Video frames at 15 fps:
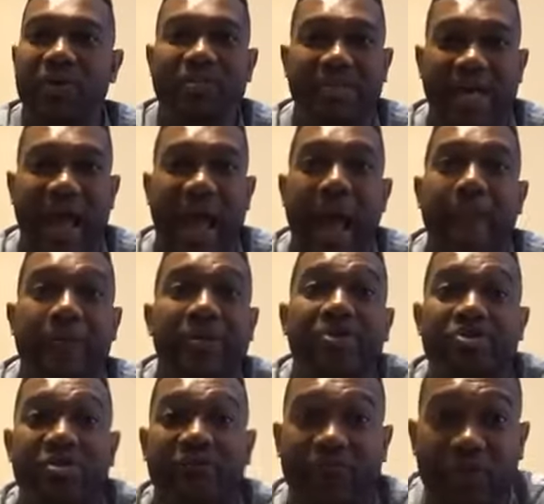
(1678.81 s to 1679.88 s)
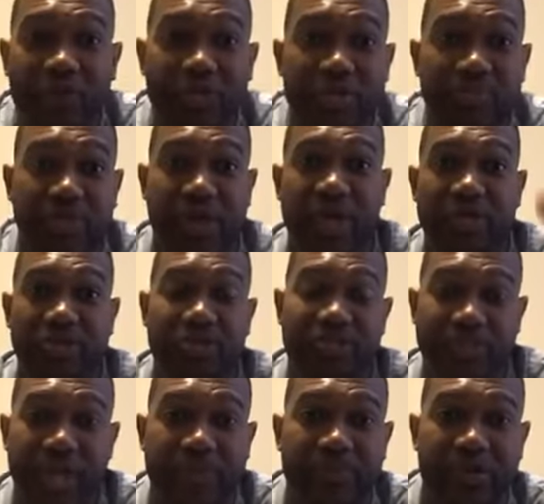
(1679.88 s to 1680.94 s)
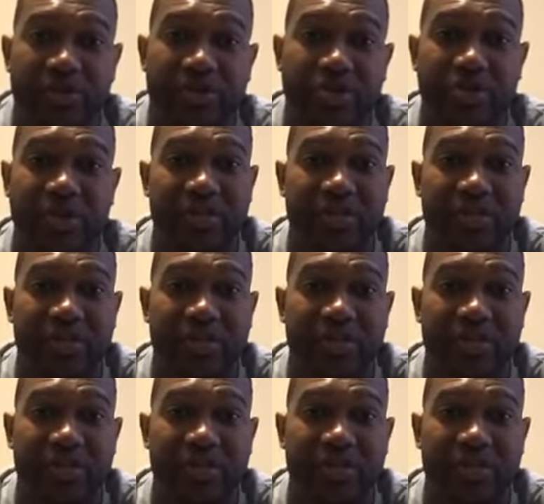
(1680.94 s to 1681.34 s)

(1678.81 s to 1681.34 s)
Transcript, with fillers: what's going to happen in your future because you stepped into